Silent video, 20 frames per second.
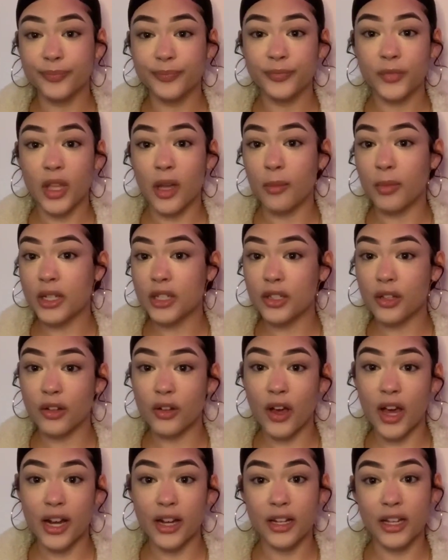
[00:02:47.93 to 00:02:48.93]
A bitch don't know
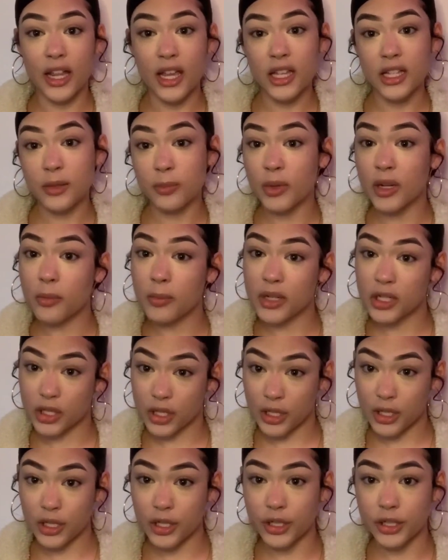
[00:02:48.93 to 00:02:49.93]
how to dance, but a bitch
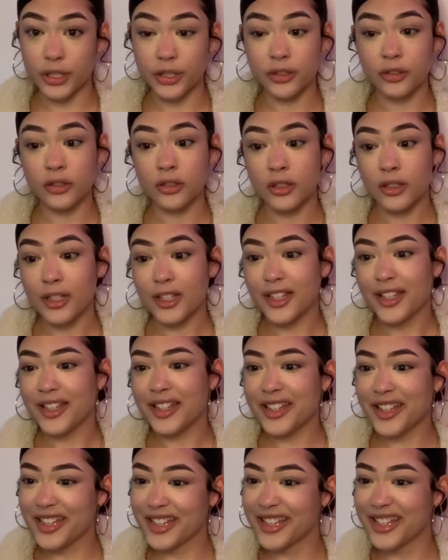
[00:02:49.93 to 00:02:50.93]
can learn.
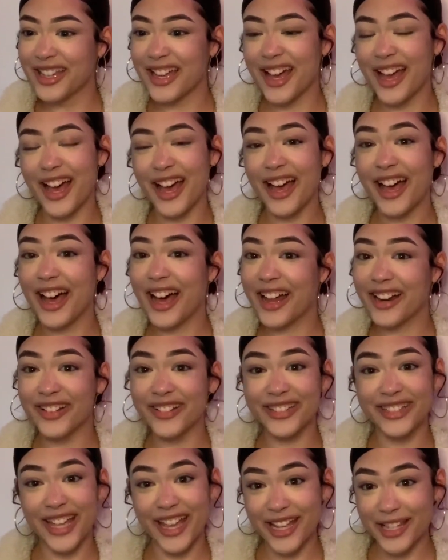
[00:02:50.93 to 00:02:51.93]
I don't
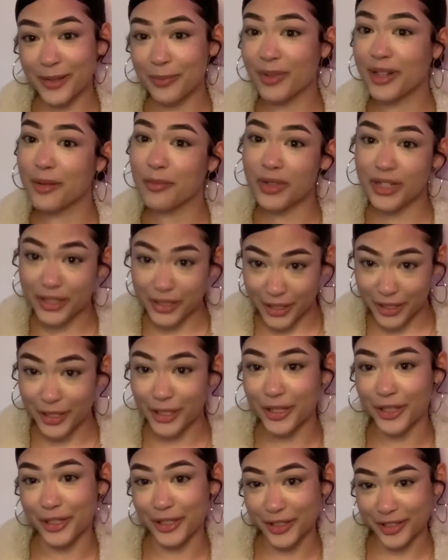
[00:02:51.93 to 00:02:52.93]
dance, but a bitch can
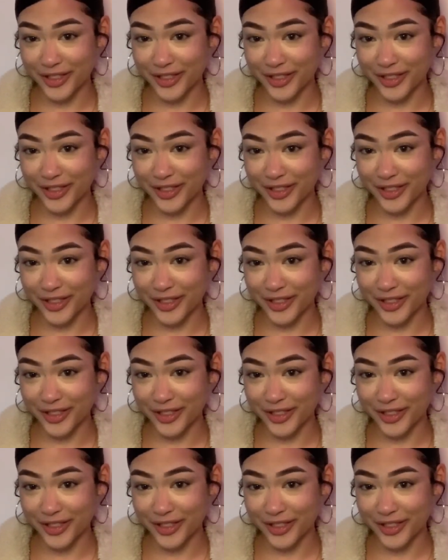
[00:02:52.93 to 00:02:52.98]
learn.